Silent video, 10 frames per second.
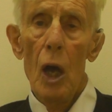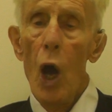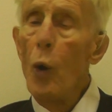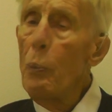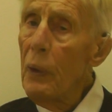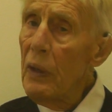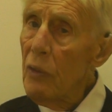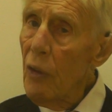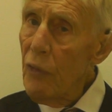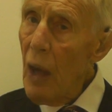hoping
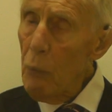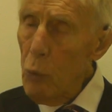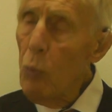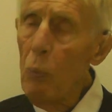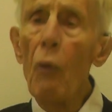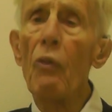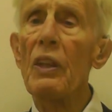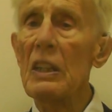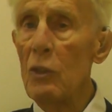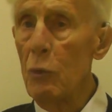that that will put
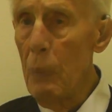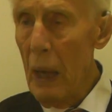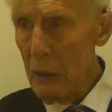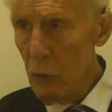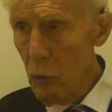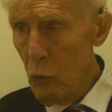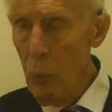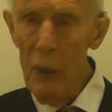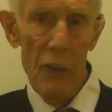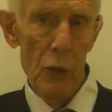things back to
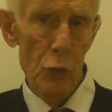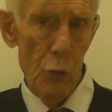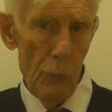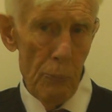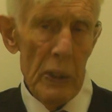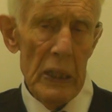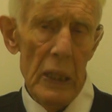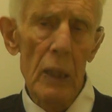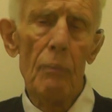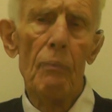where they should
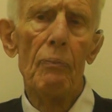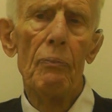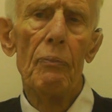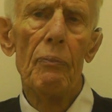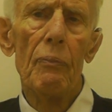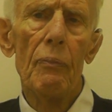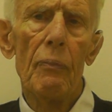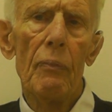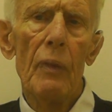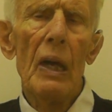be.
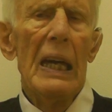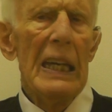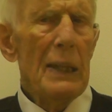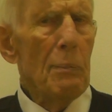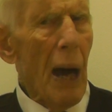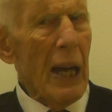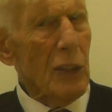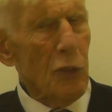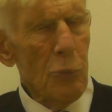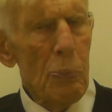In my
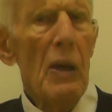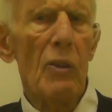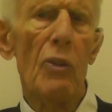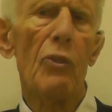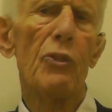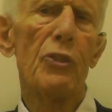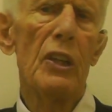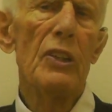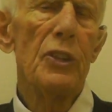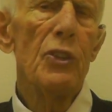experience,
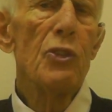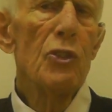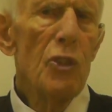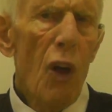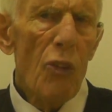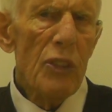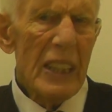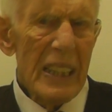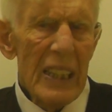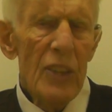it is not
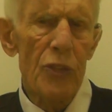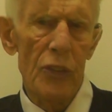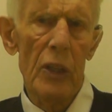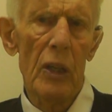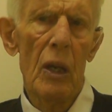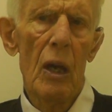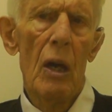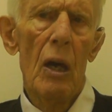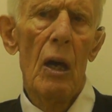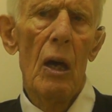easy
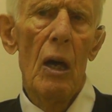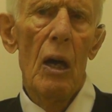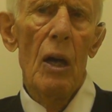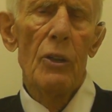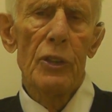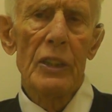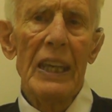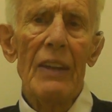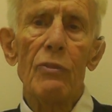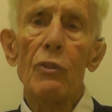to
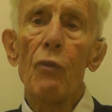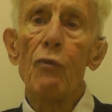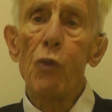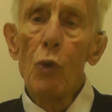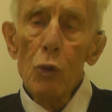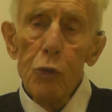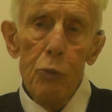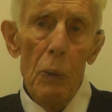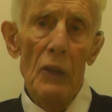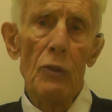get the full
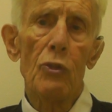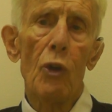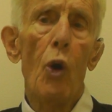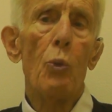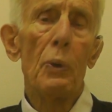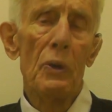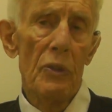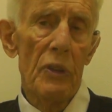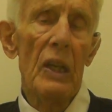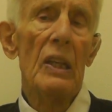space
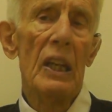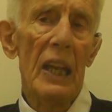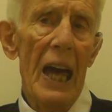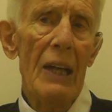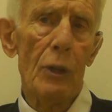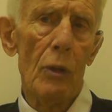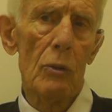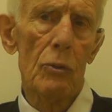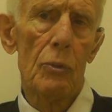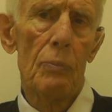opened in an
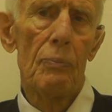adult.